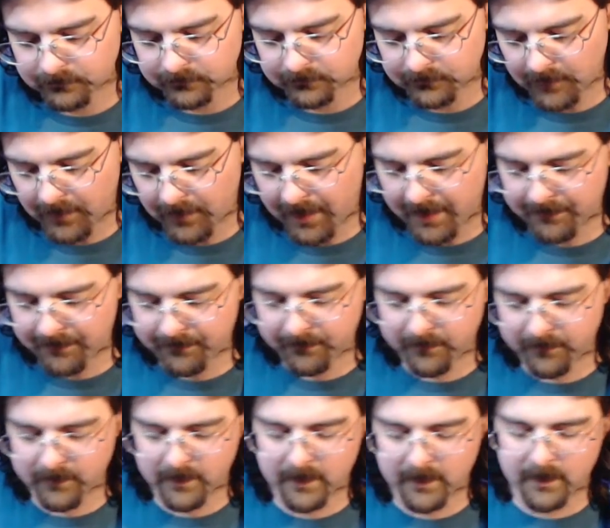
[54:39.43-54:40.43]
Okay,
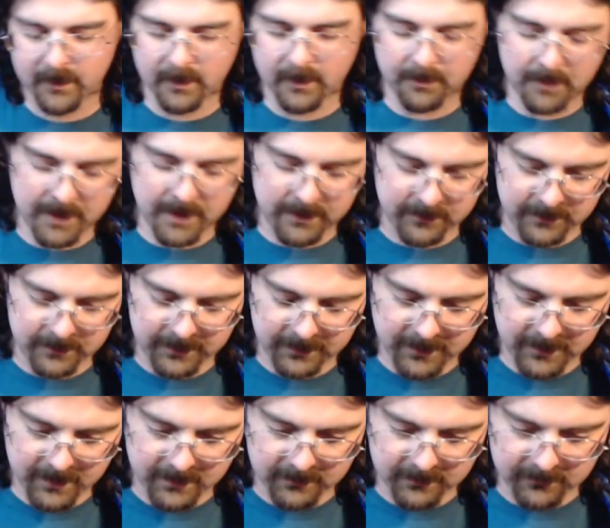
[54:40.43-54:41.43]
probably do it
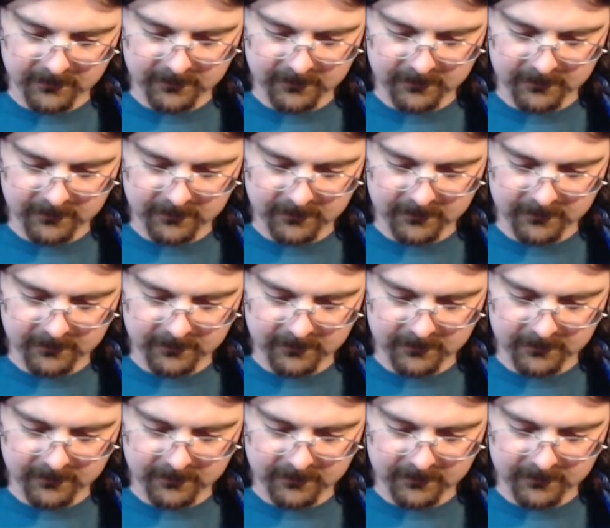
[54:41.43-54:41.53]
like that.